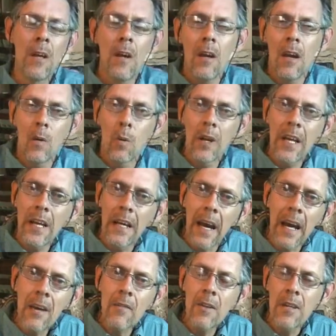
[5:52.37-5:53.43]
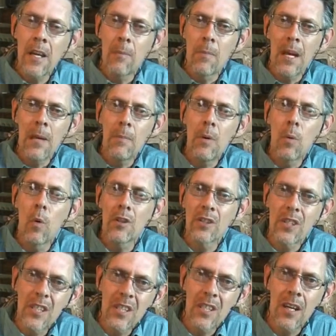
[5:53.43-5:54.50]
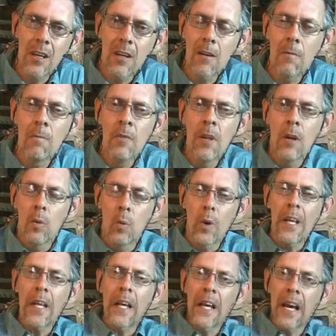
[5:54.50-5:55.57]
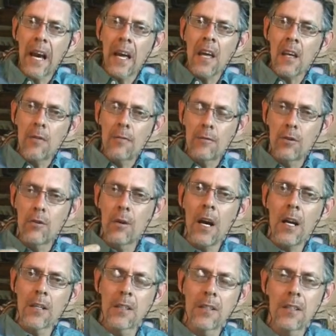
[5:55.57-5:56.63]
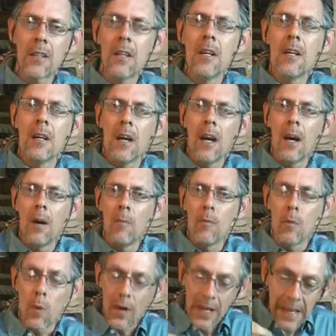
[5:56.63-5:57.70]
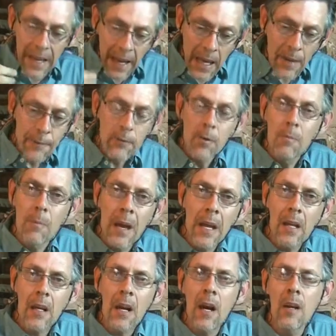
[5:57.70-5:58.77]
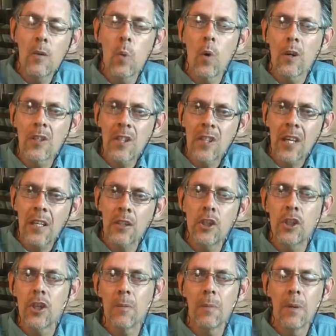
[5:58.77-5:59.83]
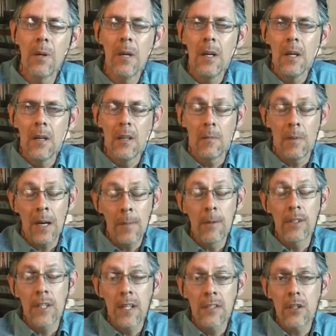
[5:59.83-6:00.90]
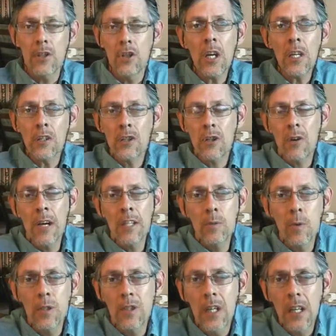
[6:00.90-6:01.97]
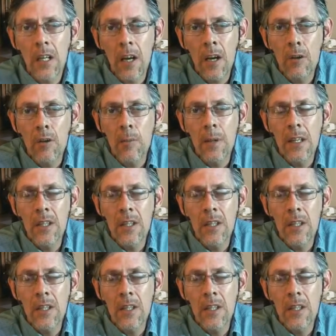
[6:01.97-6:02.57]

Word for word: And what He gave in that baby was a son. What He gave to us, um, what He gave to mankind was sonship. The Bible says that Jesus Christ was declared to be the